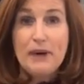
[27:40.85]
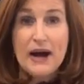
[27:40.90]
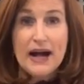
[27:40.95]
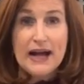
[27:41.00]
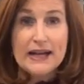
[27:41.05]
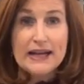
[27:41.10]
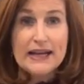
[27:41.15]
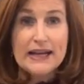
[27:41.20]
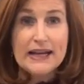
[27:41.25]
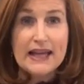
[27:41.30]

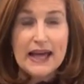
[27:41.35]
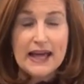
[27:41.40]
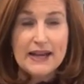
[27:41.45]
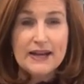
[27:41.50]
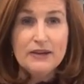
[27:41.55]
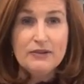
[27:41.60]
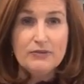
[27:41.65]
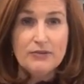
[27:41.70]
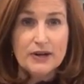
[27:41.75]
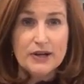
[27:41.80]
But
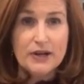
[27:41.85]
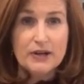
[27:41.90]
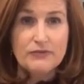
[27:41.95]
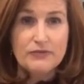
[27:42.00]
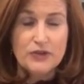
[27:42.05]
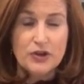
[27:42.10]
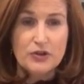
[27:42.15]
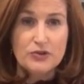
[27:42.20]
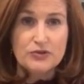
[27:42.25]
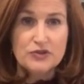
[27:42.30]
getting rid
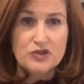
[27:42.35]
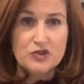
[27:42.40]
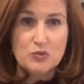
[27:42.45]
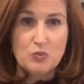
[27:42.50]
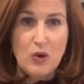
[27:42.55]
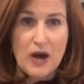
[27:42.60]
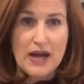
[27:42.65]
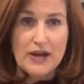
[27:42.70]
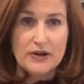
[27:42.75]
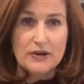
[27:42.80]
of those
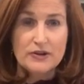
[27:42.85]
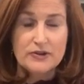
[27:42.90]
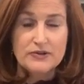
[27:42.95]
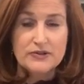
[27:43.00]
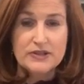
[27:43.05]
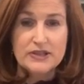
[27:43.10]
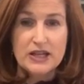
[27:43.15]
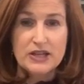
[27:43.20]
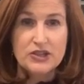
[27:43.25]
sweaters